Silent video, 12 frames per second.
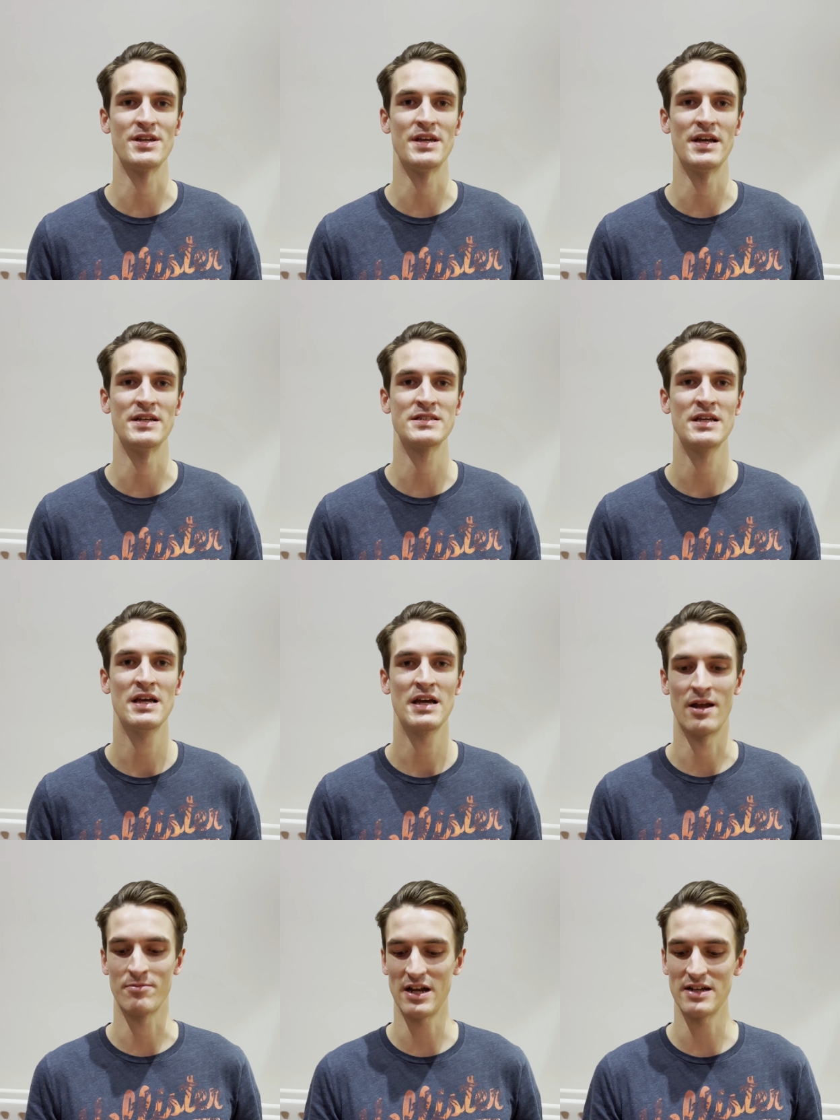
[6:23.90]
years.
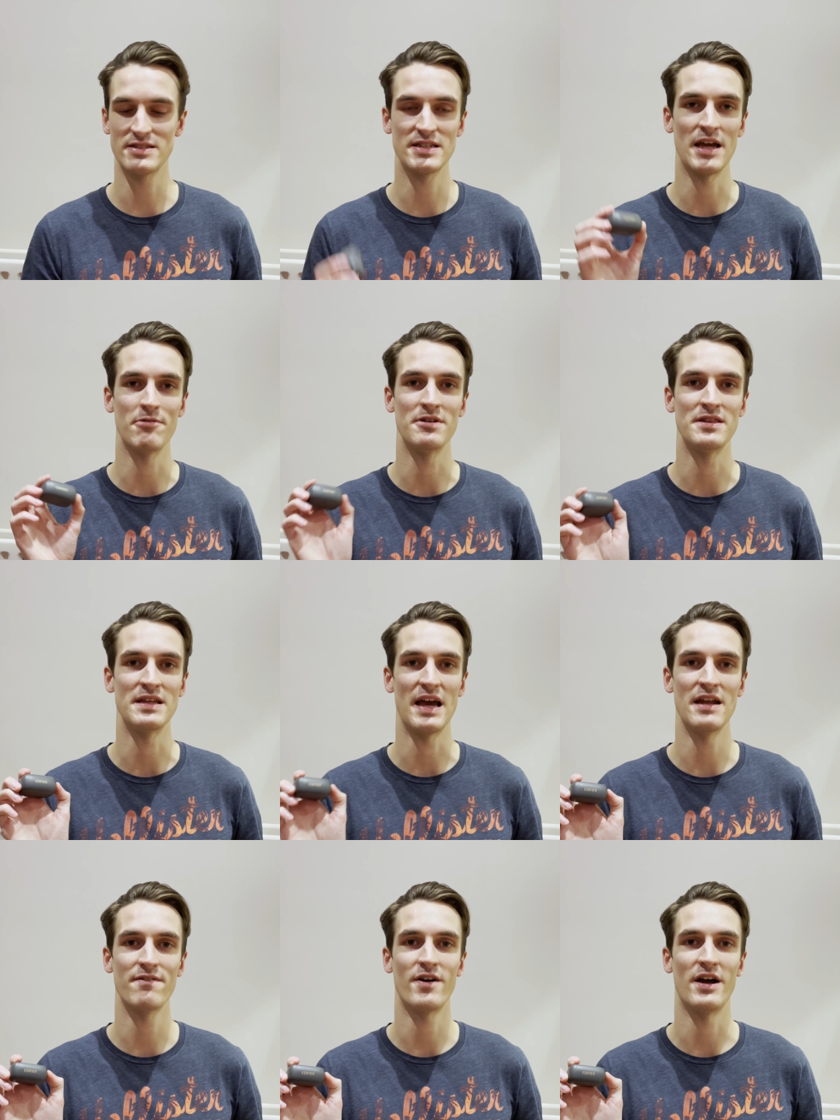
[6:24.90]
I'm glad to say with the
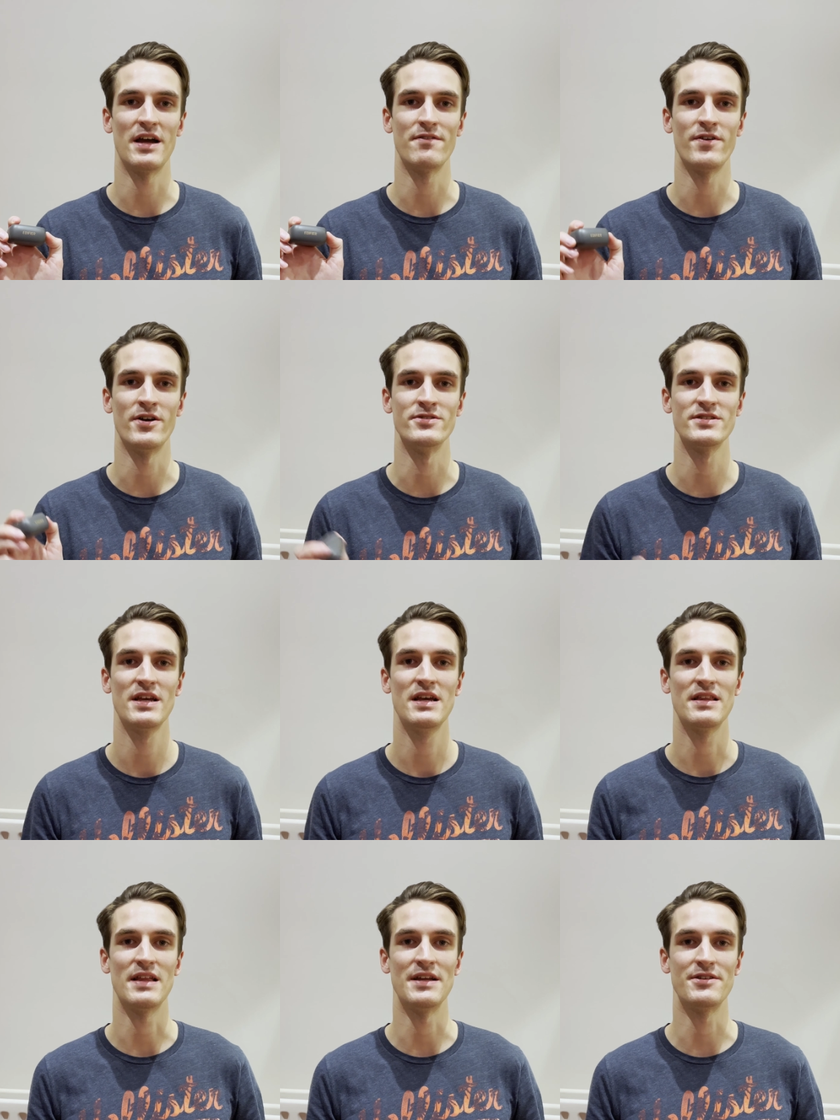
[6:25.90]
Edifier headphones,
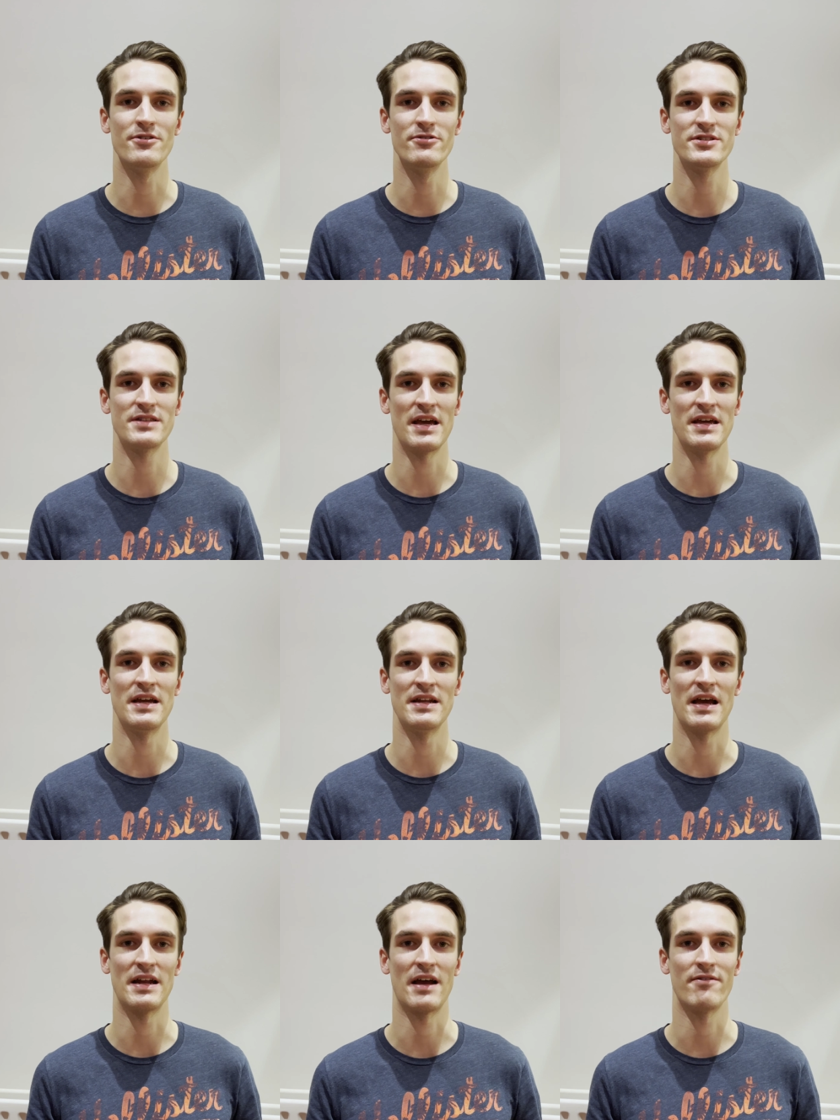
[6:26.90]
they do stay in
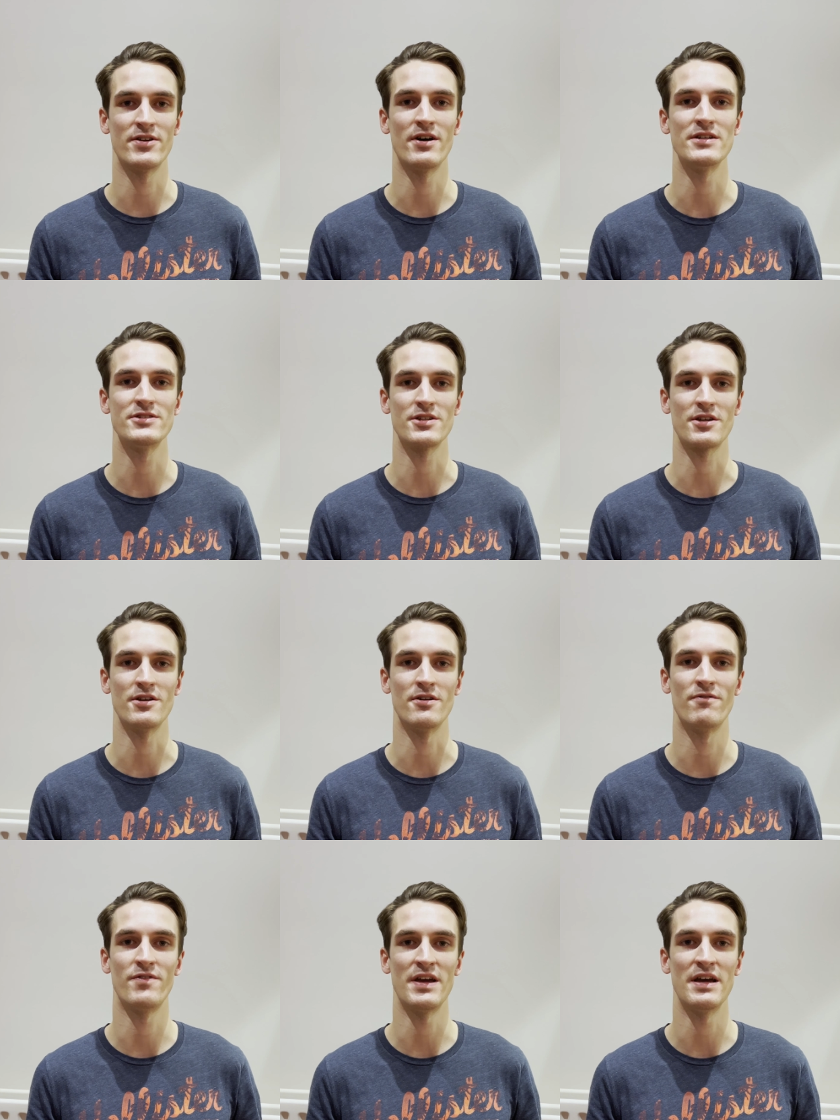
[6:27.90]
and have a nice secure
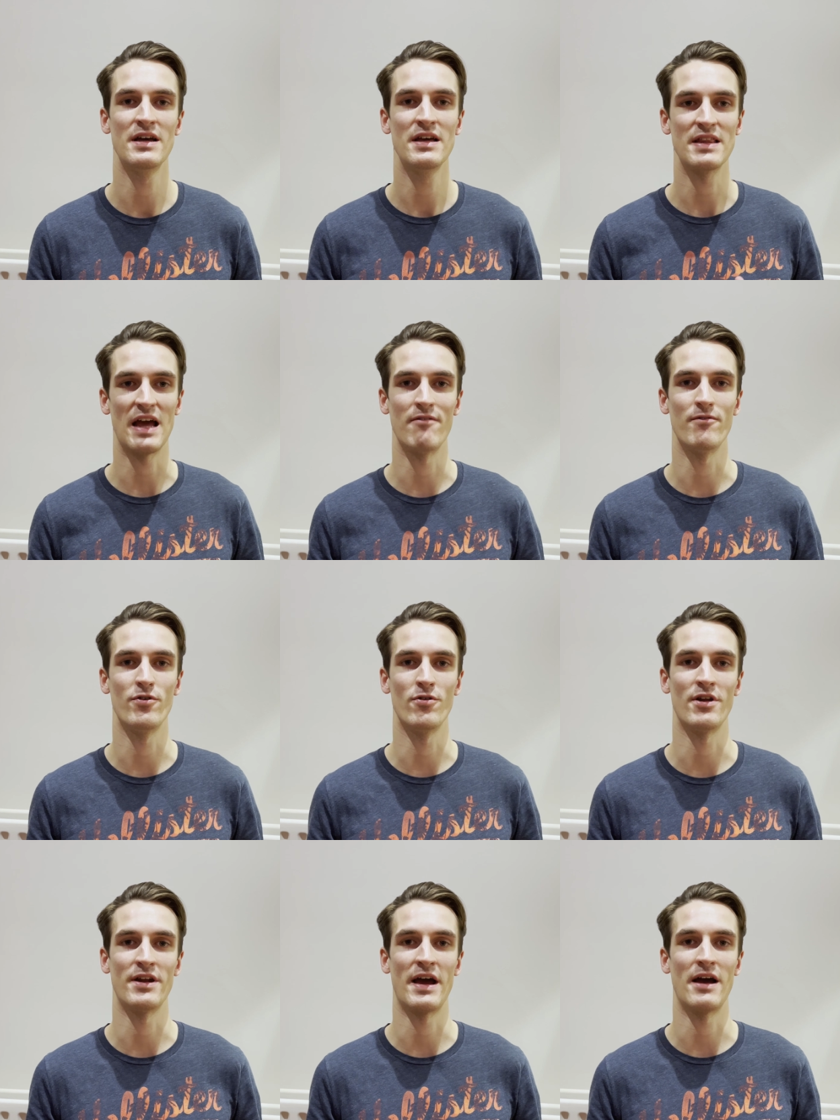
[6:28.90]
fit. They haven't
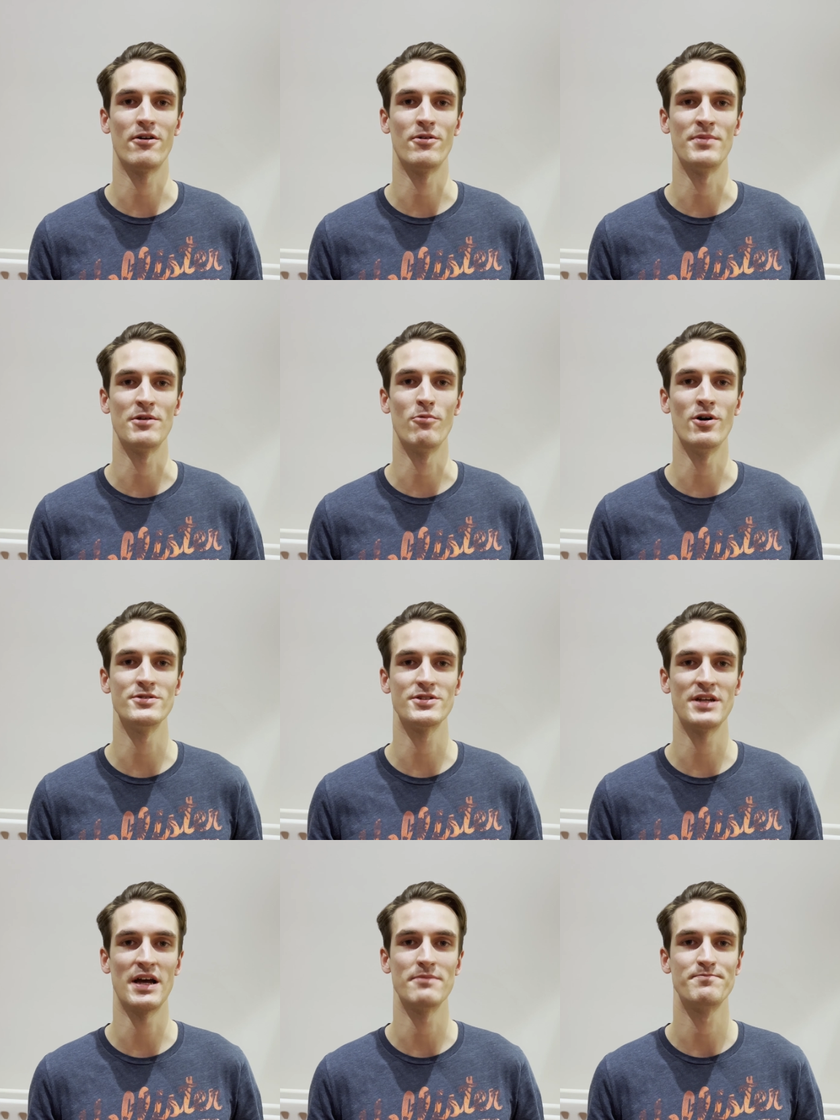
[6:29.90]
fallen out on me once
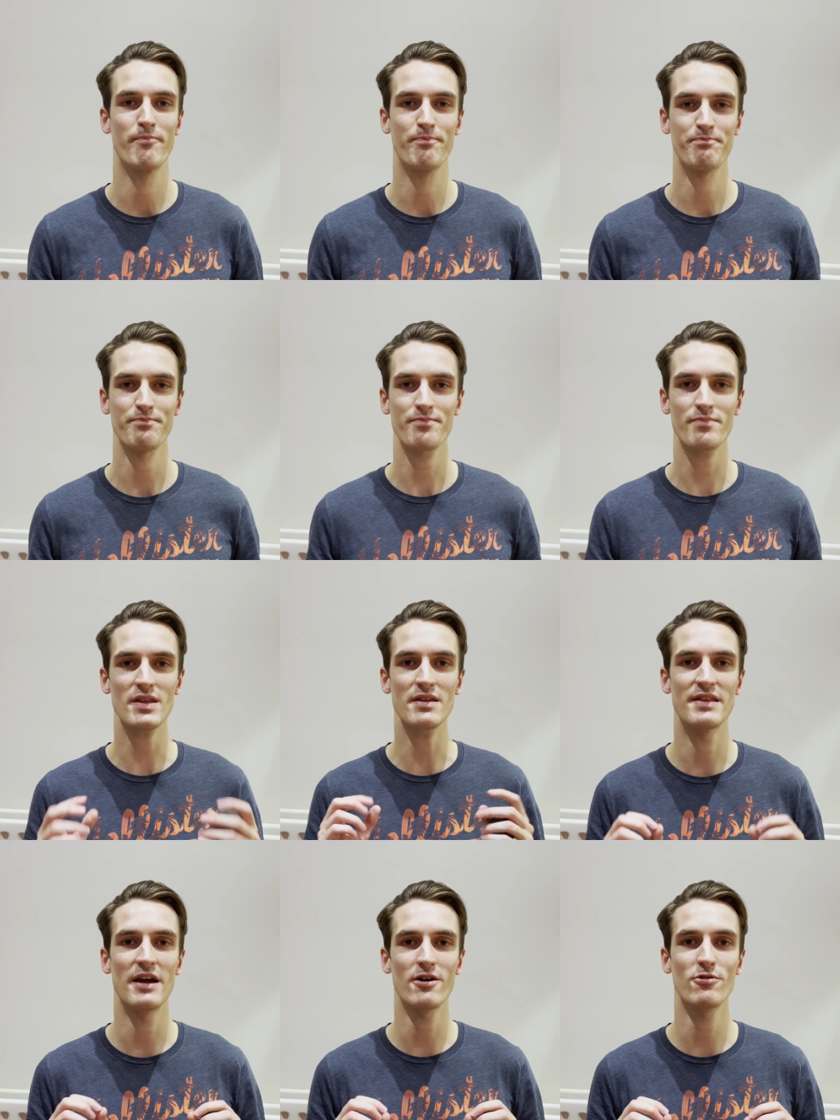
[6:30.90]
yet.
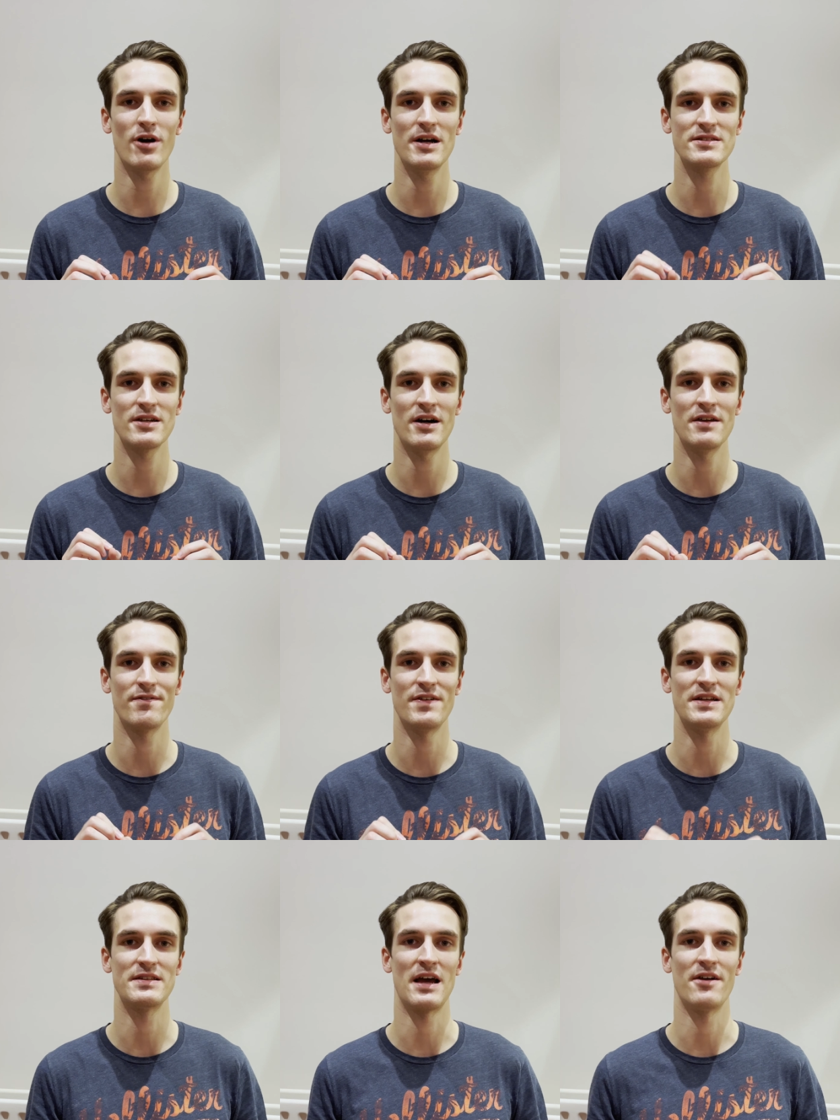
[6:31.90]
They are quite a tight
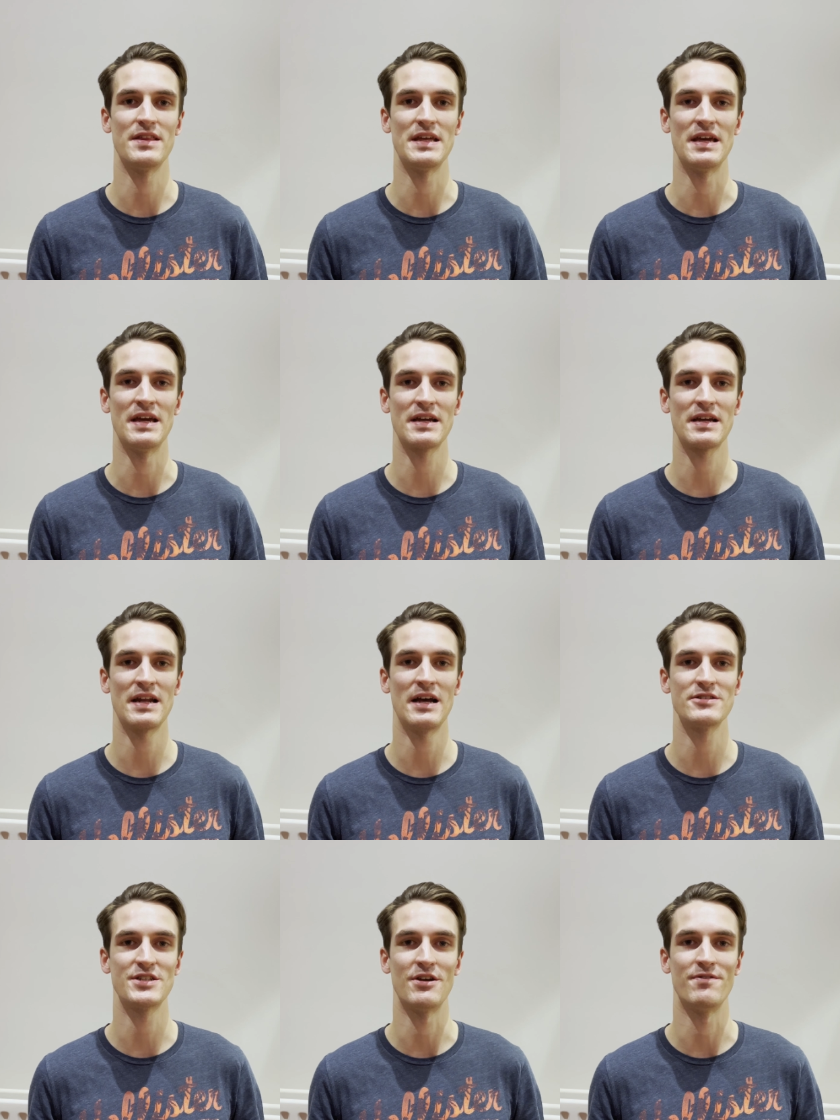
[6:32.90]
fit down the ear canal,
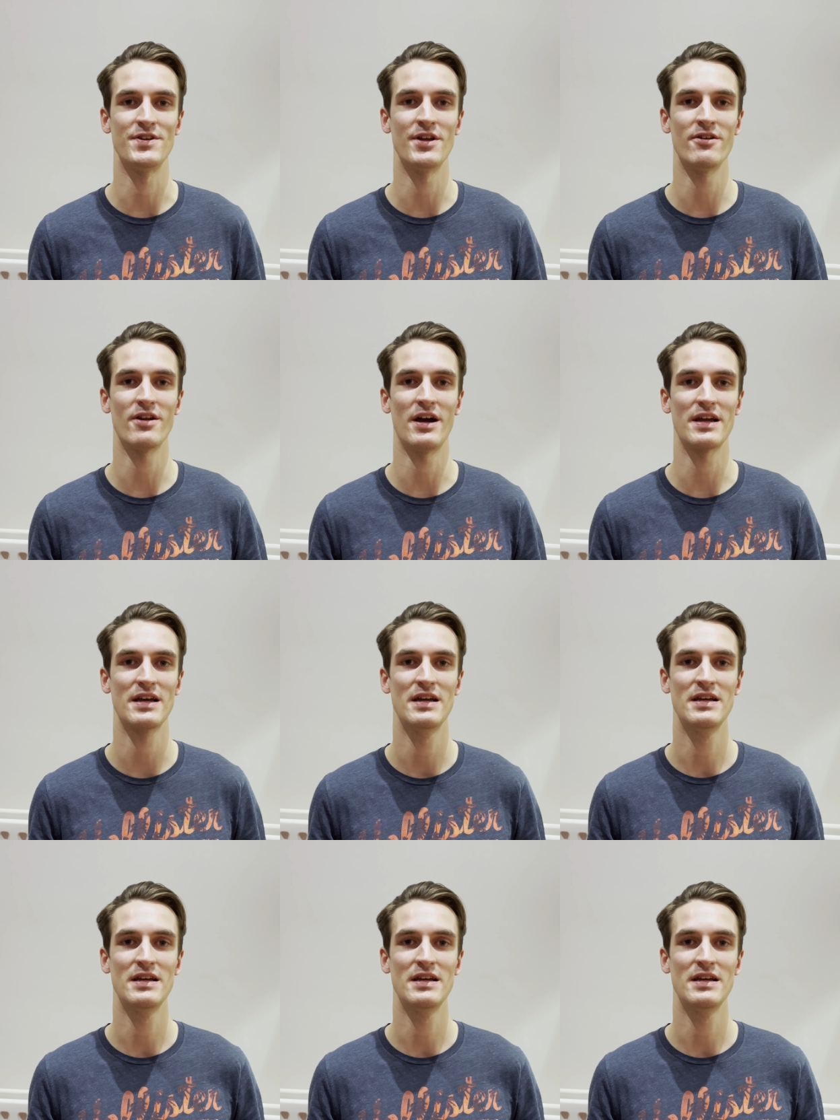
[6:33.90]
so if you don't like